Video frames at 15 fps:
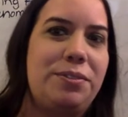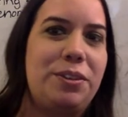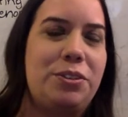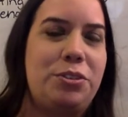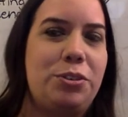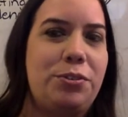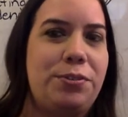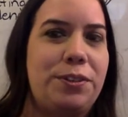
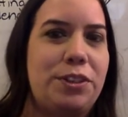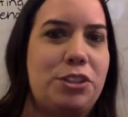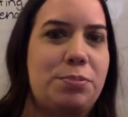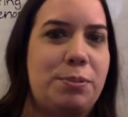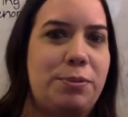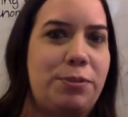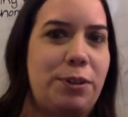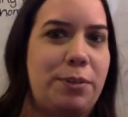you do finish
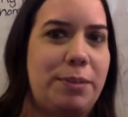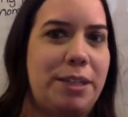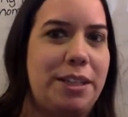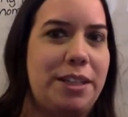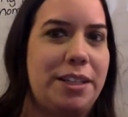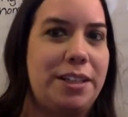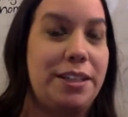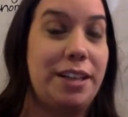before me.
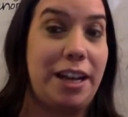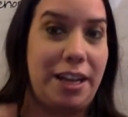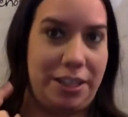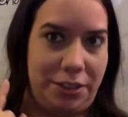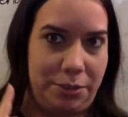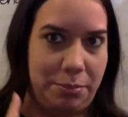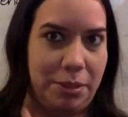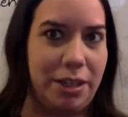
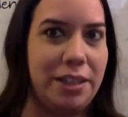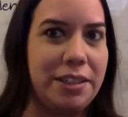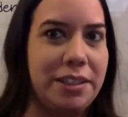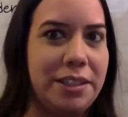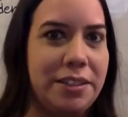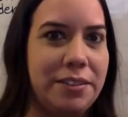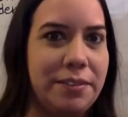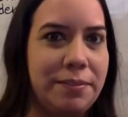On your
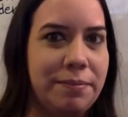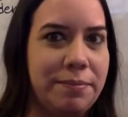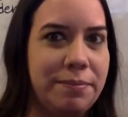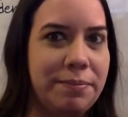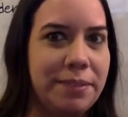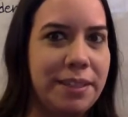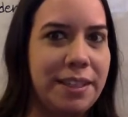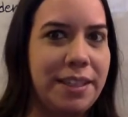mark,
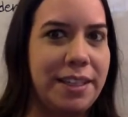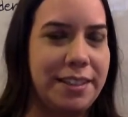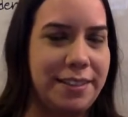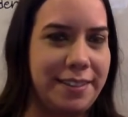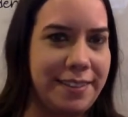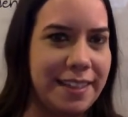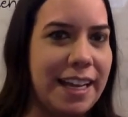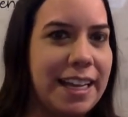get
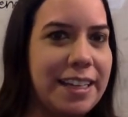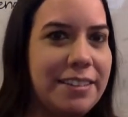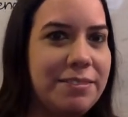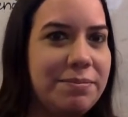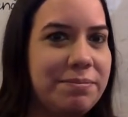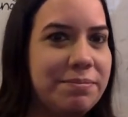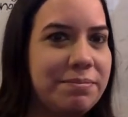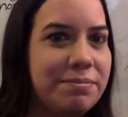set,
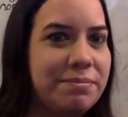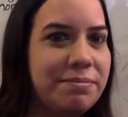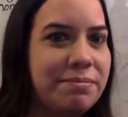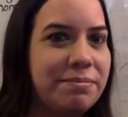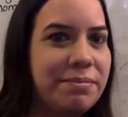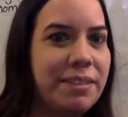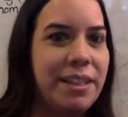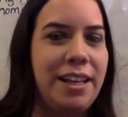
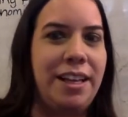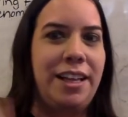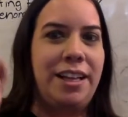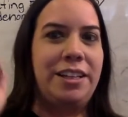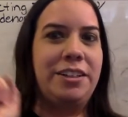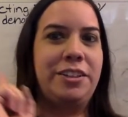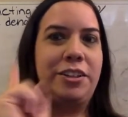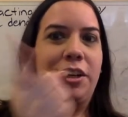
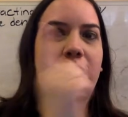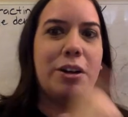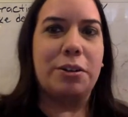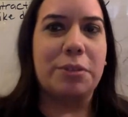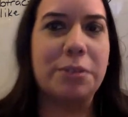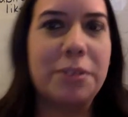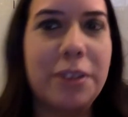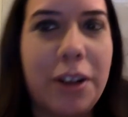
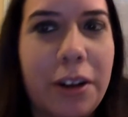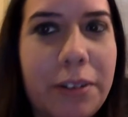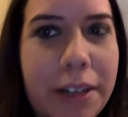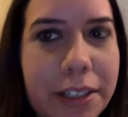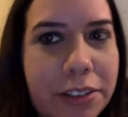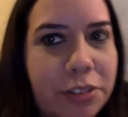go! All right,